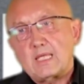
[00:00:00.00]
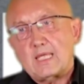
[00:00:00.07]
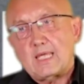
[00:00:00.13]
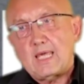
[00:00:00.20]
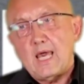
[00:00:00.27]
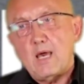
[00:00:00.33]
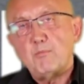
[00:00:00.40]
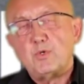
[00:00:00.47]

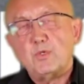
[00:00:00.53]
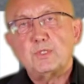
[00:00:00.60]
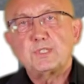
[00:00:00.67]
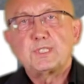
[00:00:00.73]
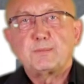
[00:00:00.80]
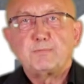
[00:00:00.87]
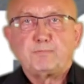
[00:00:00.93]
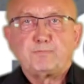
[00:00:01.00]

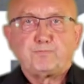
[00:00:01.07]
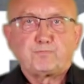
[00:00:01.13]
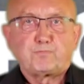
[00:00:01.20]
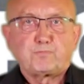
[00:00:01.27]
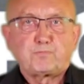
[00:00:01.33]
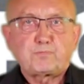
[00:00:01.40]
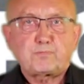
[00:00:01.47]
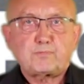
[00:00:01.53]
campus
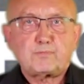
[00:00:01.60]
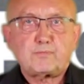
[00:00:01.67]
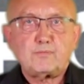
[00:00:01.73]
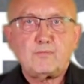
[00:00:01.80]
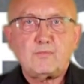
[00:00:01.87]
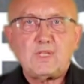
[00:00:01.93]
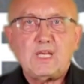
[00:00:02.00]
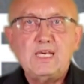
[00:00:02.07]

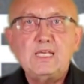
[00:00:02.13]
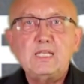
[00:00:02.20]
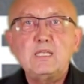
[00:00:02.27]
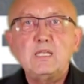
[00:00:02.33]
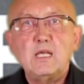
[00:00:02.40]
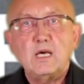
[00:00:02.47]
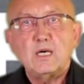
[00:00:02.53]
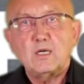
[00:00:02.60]

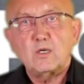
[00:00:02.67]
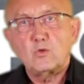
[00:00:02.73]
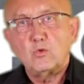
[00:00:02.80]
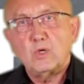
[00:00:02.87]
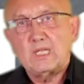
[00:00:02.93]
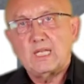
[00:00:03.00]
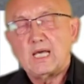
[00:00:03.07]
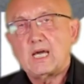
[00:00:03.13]
in
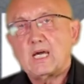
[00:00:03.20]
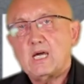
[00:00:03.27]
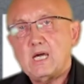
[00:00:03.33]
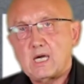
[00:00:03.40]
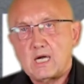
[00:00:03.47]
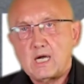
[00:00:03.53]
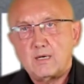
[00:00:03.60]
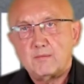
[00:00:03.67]

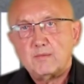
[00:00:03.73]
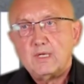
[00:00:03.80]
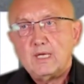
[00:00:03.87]
Guadalajara.